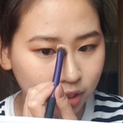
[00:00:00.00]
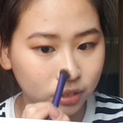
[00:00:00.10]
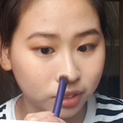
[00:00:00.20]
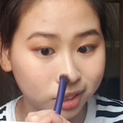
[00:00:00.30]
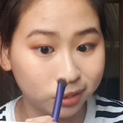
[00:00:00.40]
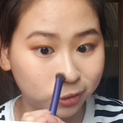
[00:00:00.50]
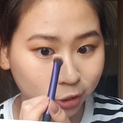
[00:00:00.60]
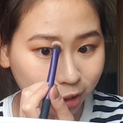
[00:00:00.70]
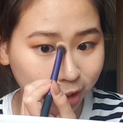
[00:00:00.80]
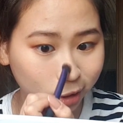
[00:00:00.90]
picking
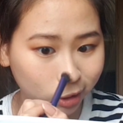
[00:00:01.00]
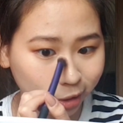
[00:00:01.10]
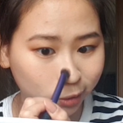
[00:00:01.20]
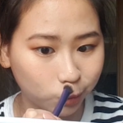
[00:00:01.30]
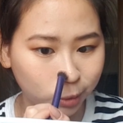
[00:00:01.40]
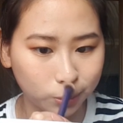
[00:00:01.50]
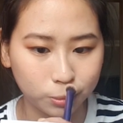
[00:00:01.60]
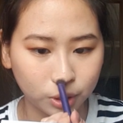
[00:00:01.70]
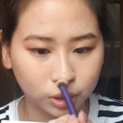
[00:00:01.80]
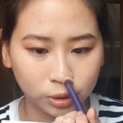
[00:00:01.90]
$40 for one
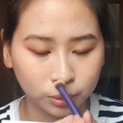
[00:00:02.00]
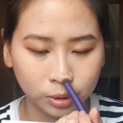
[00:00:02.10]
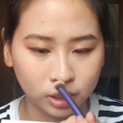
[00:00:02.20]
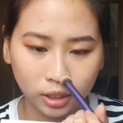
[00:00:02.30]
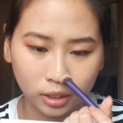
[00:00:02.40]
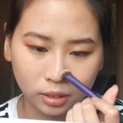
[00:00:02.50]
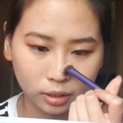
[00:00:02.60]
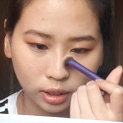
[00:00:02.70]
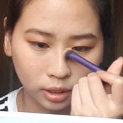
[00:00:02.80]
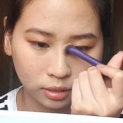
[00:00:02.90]
brush so I'm just
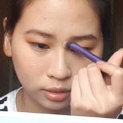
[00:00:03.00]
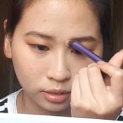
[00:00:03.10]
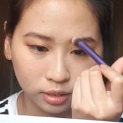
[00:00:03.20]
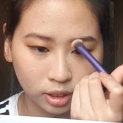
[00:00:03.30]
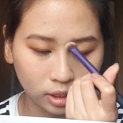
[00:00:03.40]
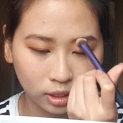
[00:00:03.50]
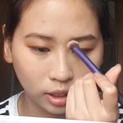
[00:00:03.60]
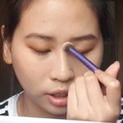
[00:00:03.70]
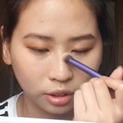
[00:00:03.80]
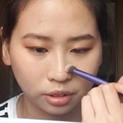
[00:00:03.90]
like done. Like I
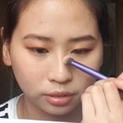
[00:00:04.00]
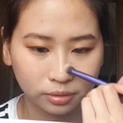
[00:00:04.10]
cannot.